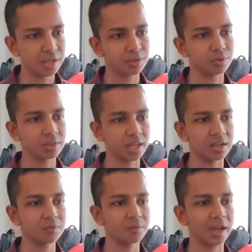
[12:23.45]
So
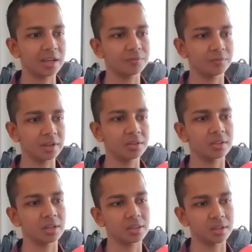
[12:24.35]
serif and one
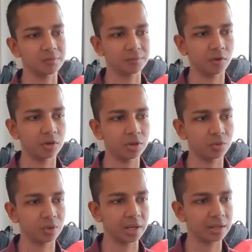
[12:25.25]
sans serif font,
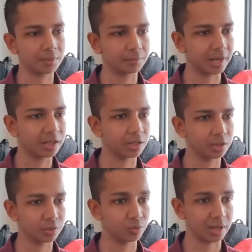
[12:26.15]
you can combine
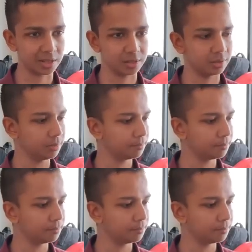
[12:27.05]
this together.